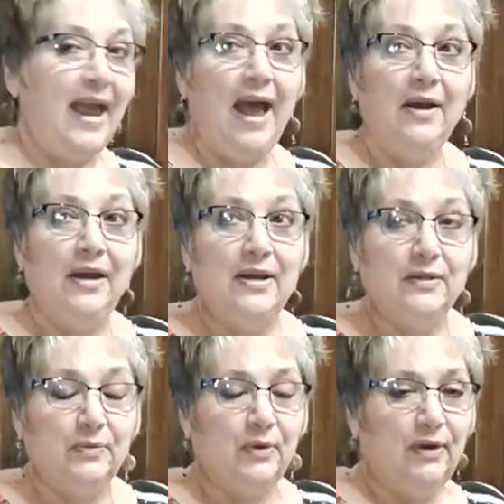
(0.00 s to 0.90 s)
down and
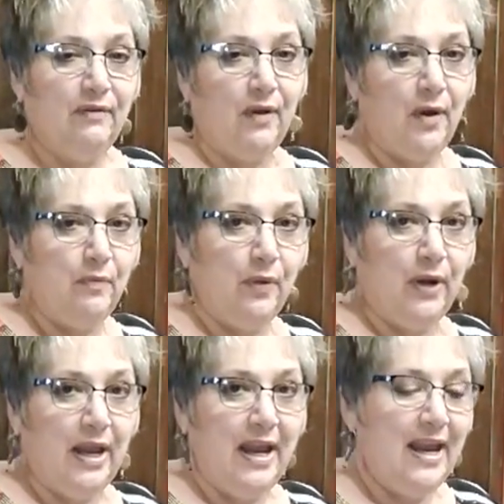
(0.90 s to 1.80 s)
it's really very
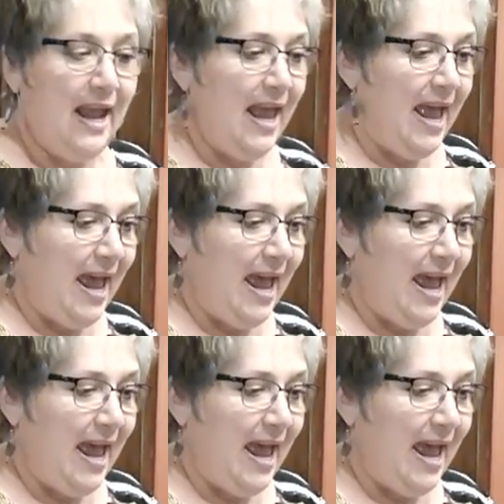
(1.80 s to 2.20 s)
pretty,